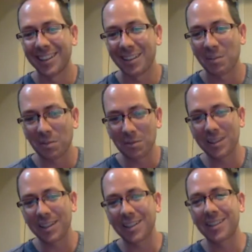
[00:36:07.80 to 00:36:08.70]
in front
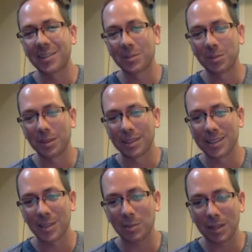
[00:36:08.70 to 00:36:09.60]
of
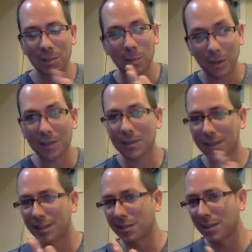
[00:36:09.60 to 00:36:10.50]
something bigger than
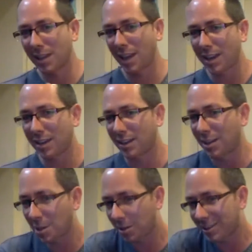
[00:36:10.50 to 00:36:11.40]
the Grand Canyon, and
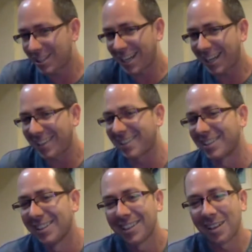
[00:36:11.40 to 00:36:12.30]
you can attack it if